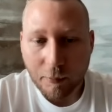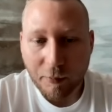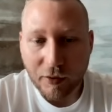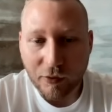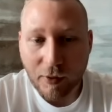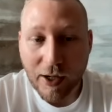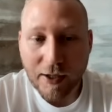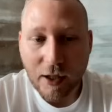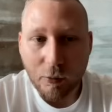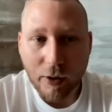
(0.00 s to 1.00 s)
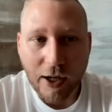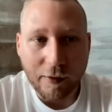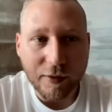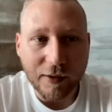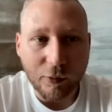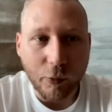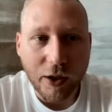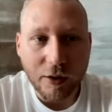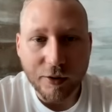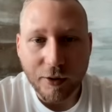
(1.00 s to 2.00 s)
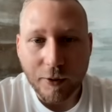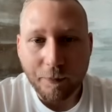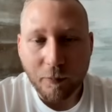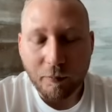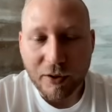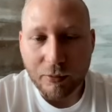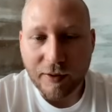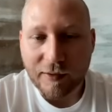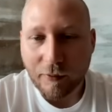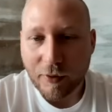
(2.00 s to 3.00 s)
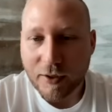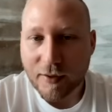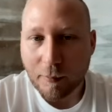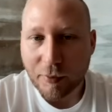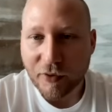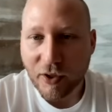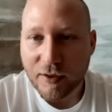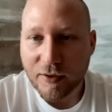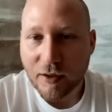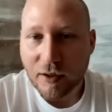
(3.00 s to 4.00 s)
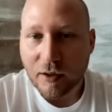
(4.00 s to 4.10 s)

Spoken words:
because right now we have this weird between 7 and 10%